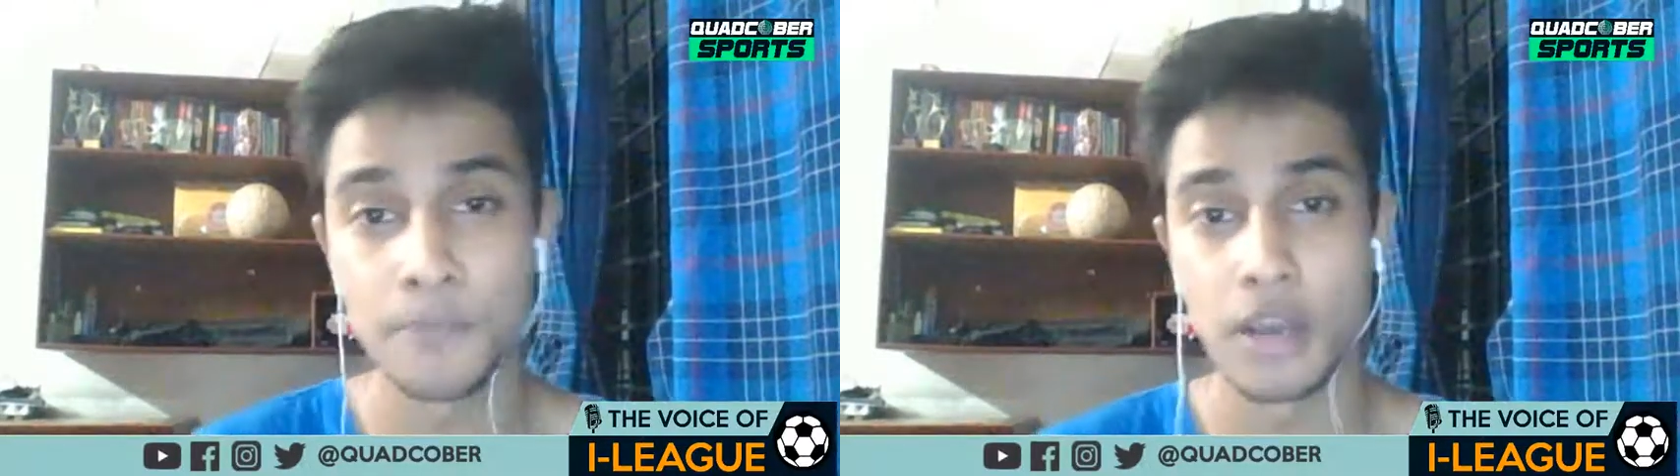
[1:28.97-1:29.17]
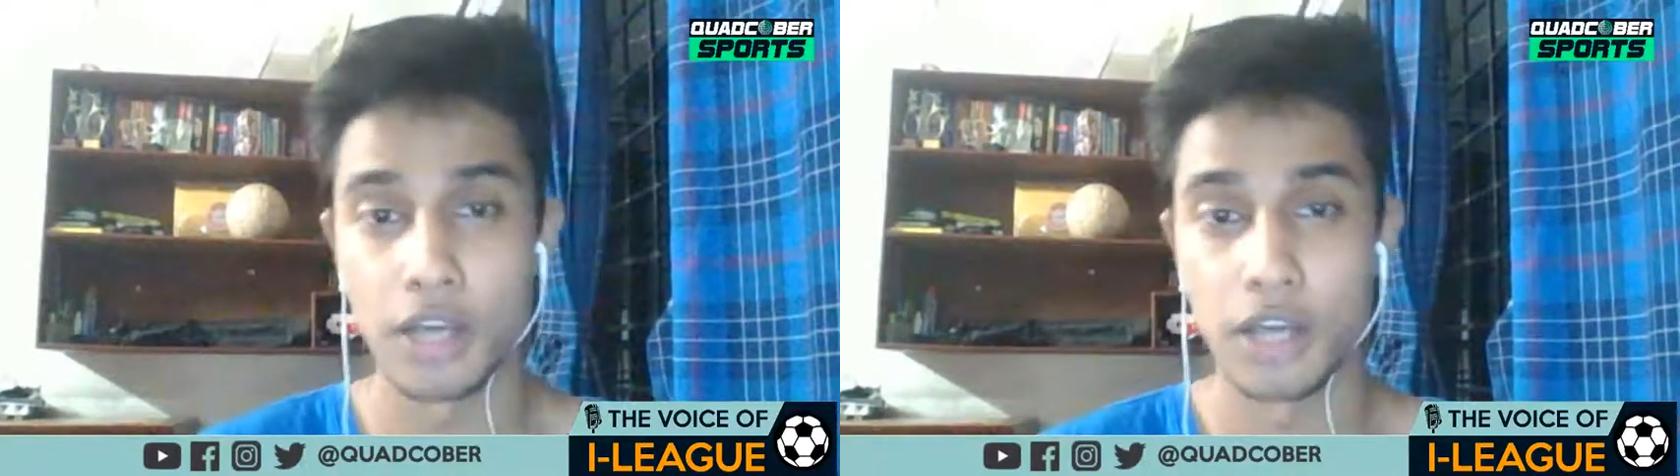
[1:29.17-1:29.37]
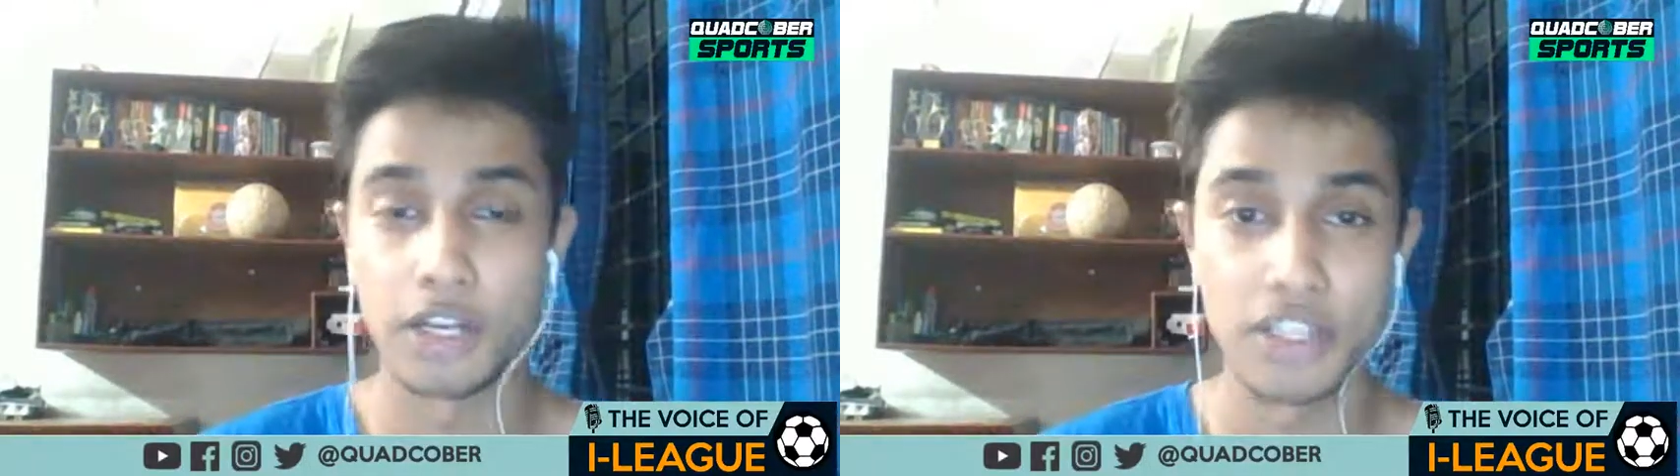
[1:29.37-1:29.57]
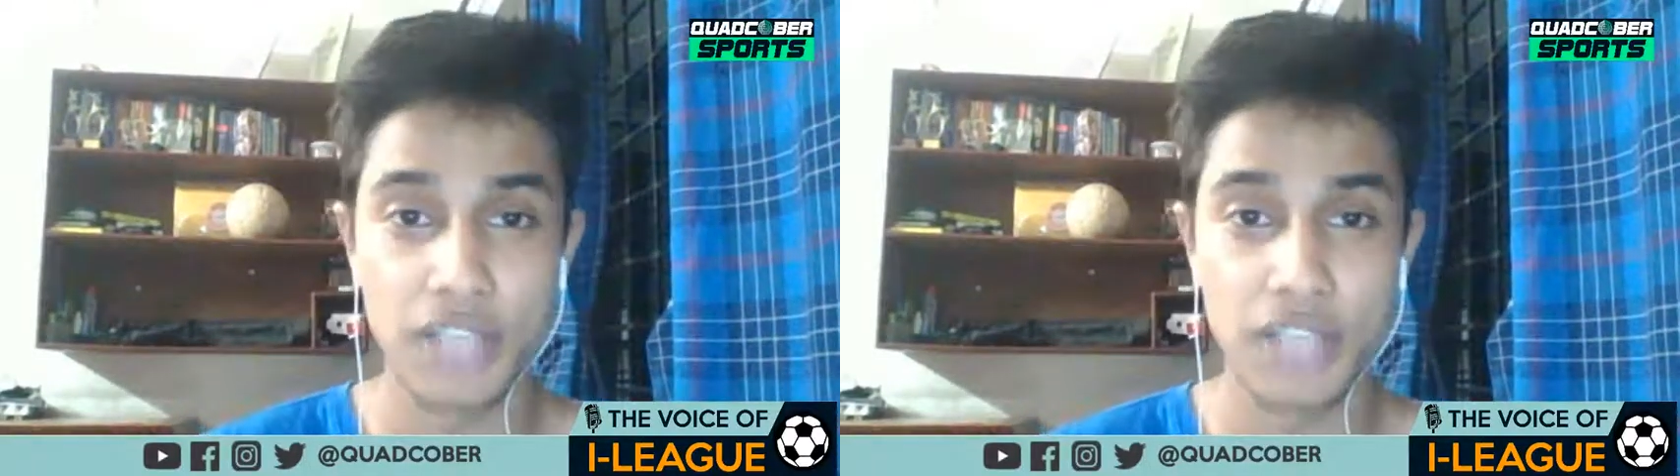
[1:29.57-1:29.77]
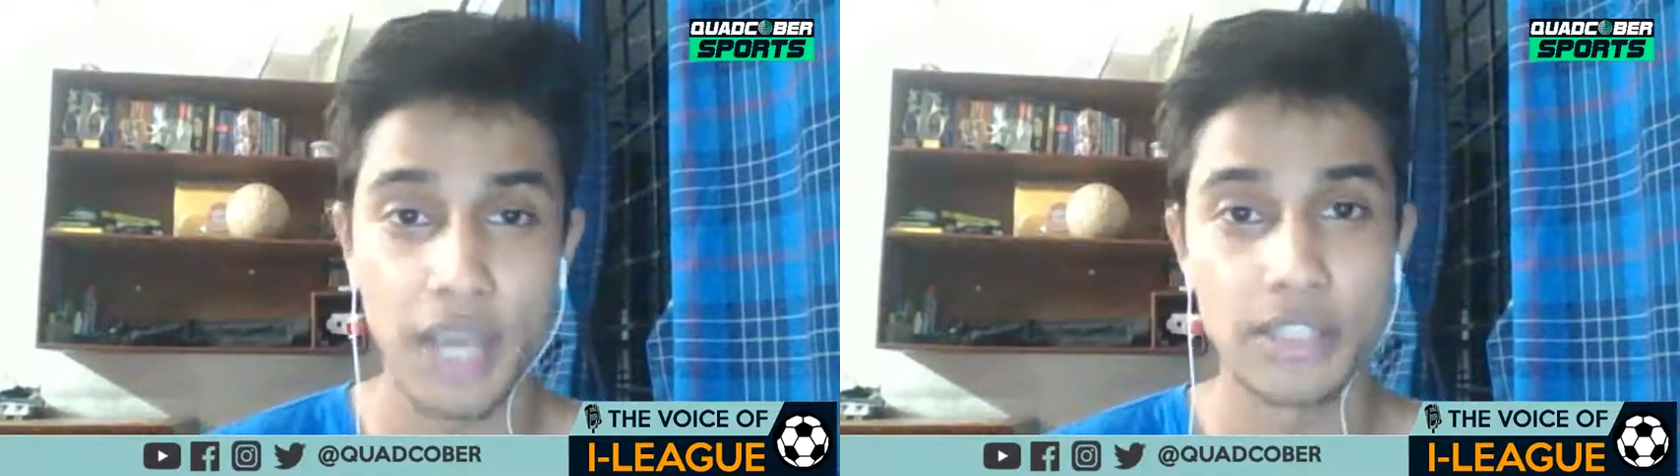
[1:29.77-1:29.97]
under
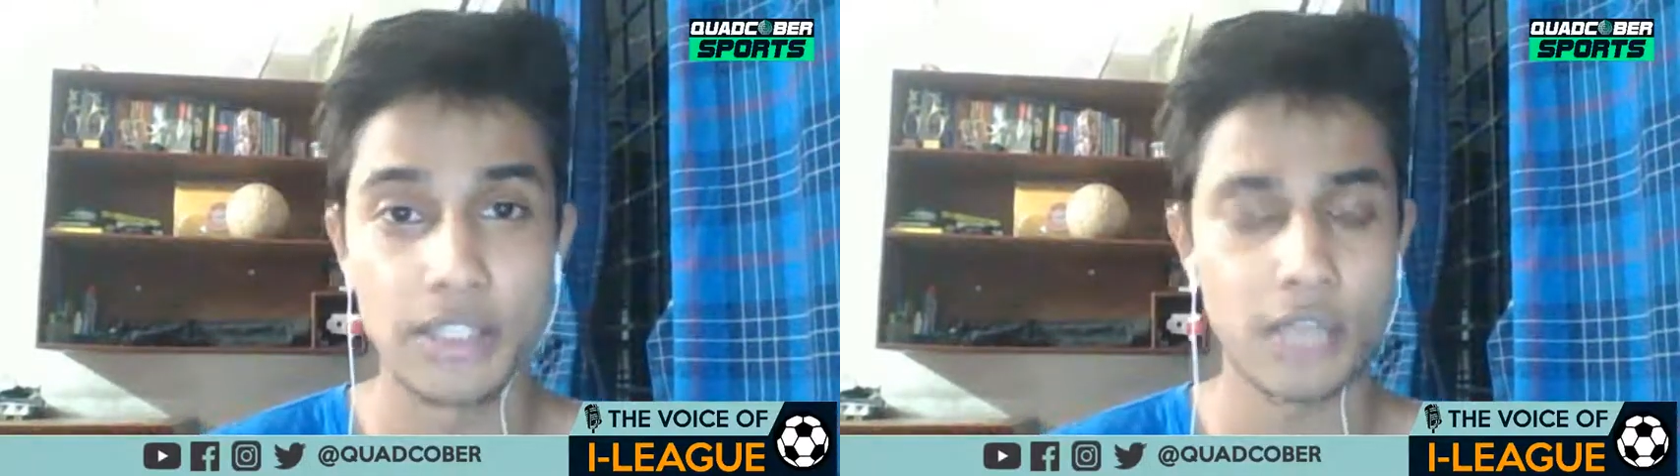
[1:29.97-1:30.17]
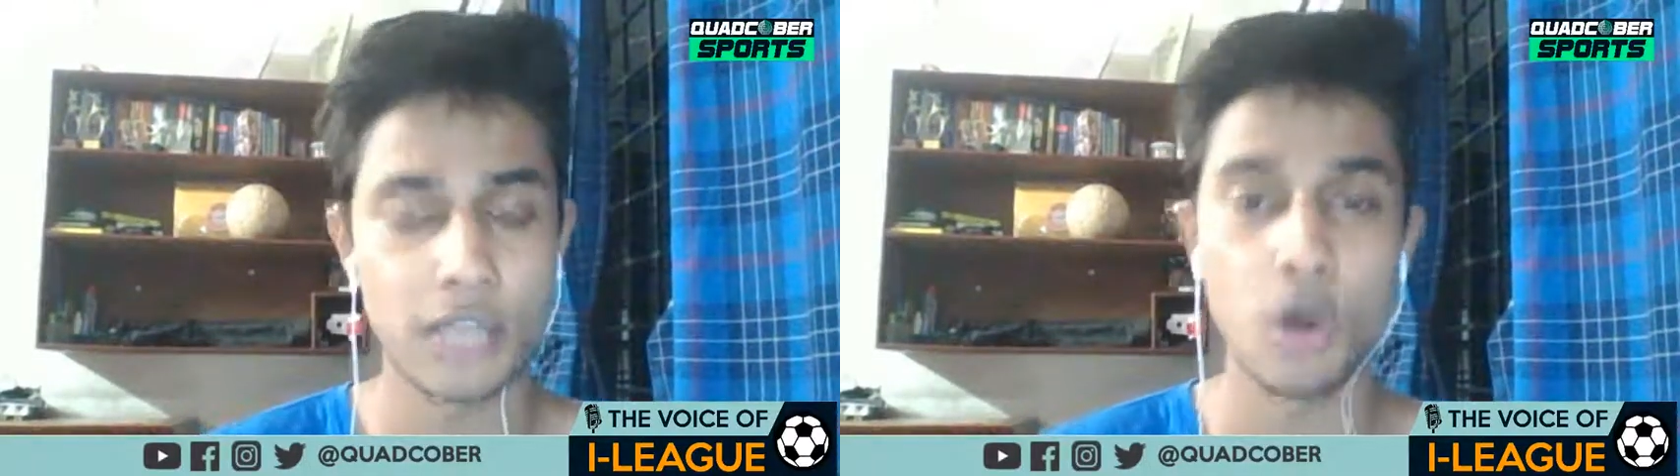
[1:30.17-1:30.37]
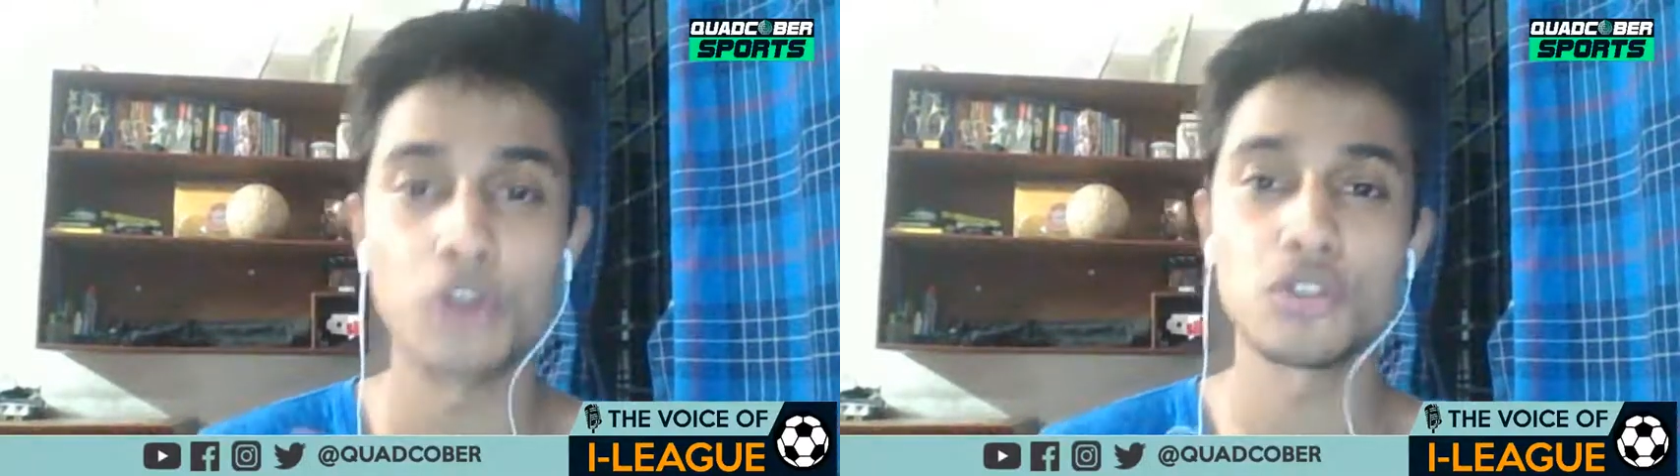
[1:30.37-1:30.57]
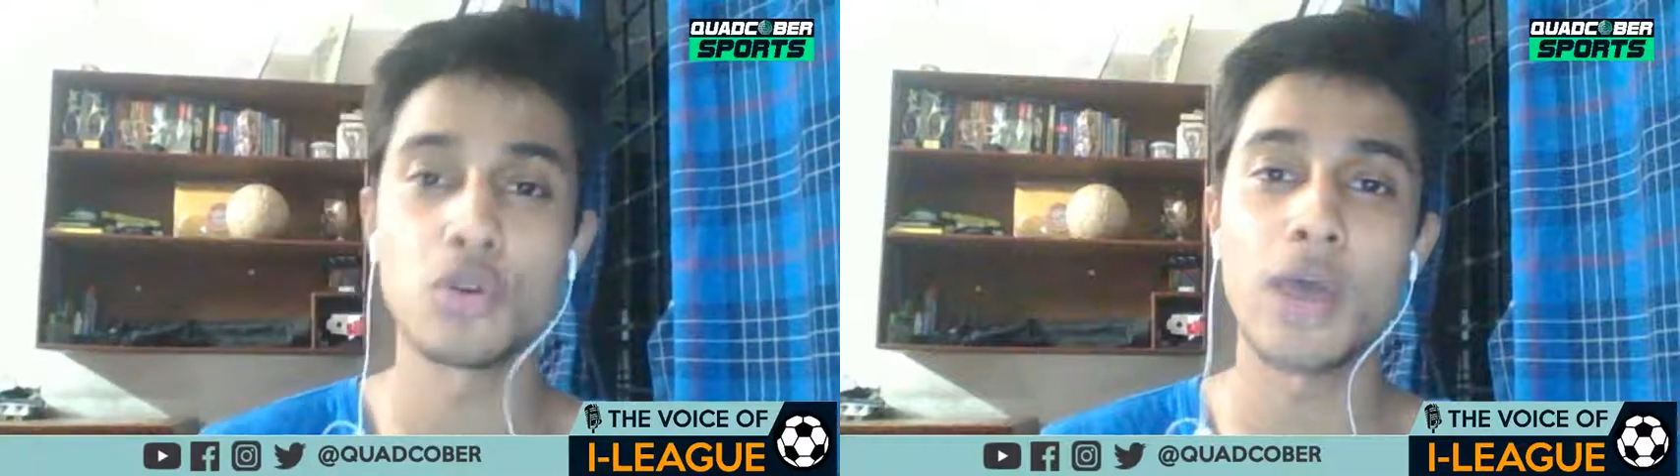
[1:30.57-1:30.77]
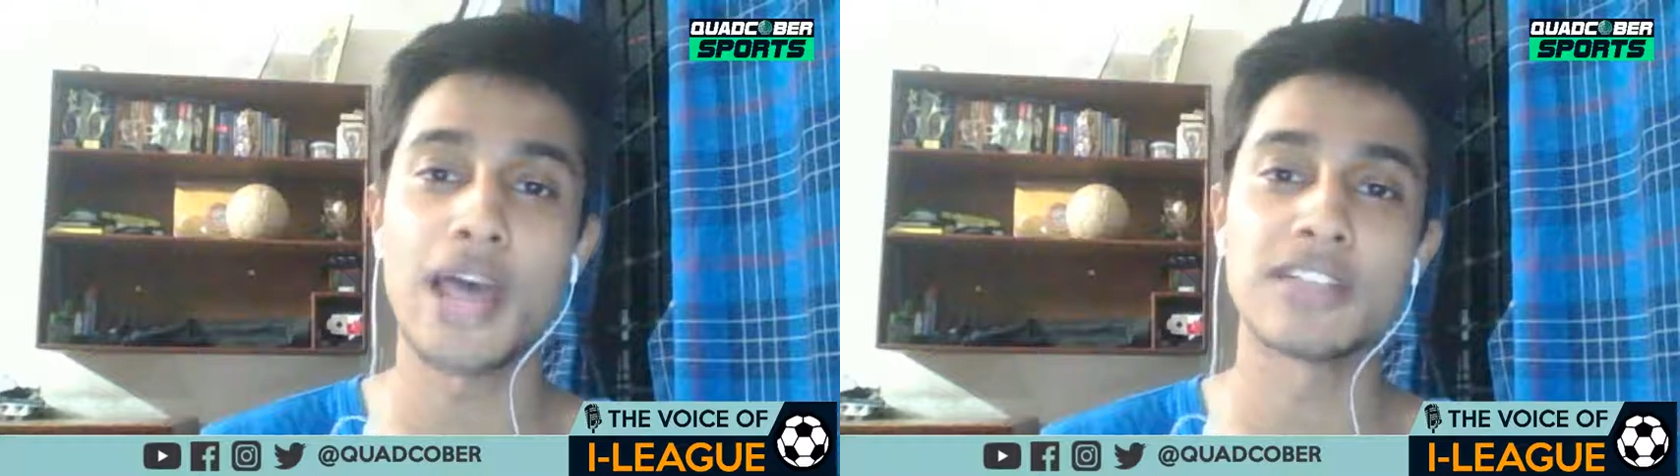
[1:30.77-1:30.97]
his guidance, and
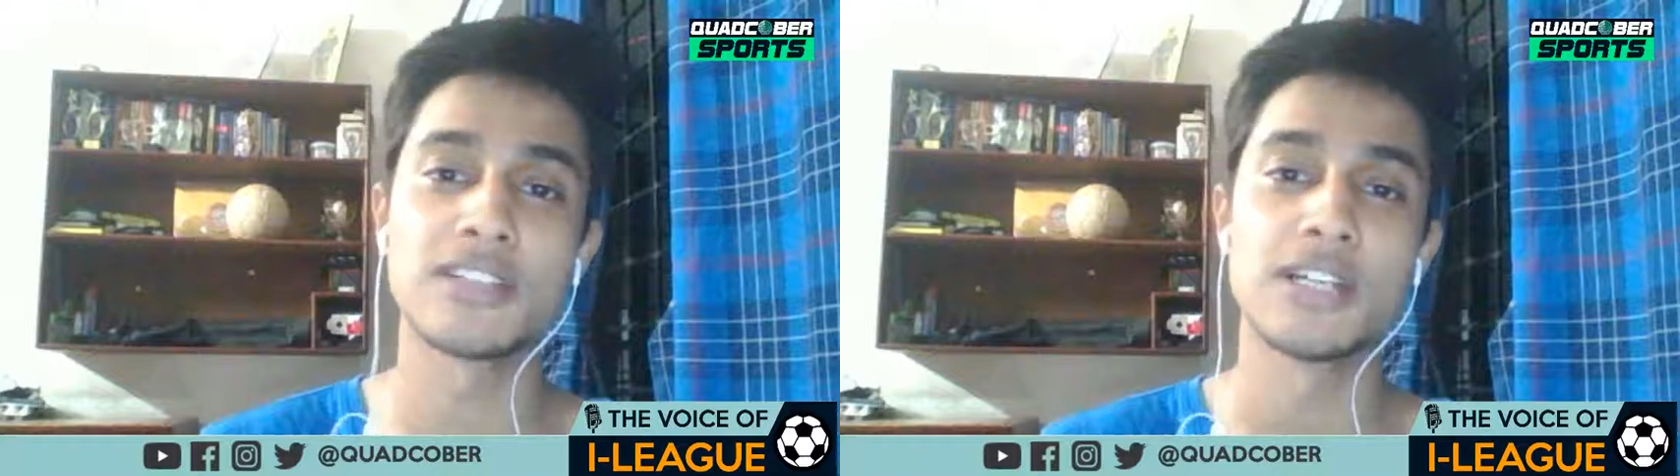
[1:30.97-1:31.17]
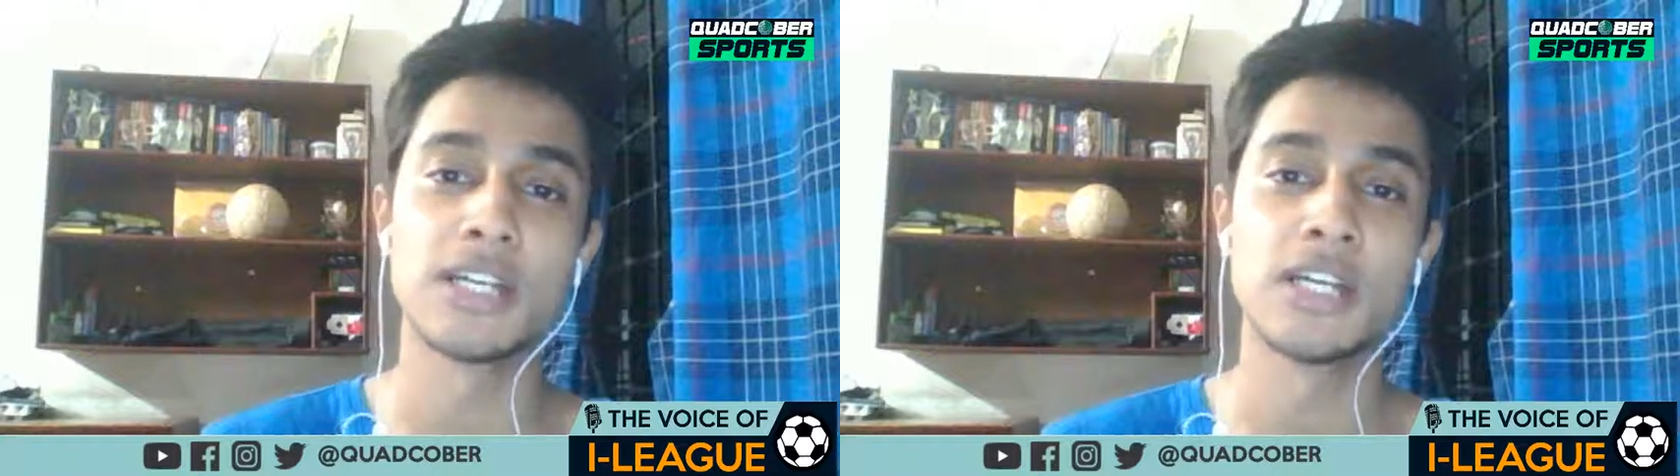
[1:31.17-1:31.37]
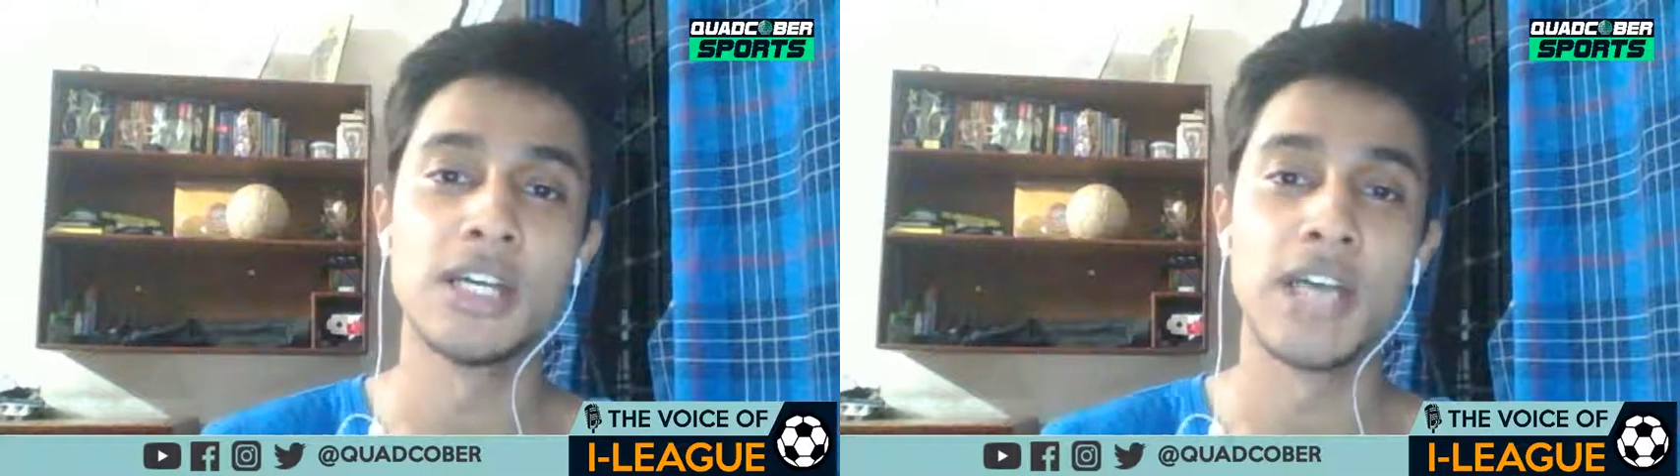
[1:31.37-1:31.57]
also as a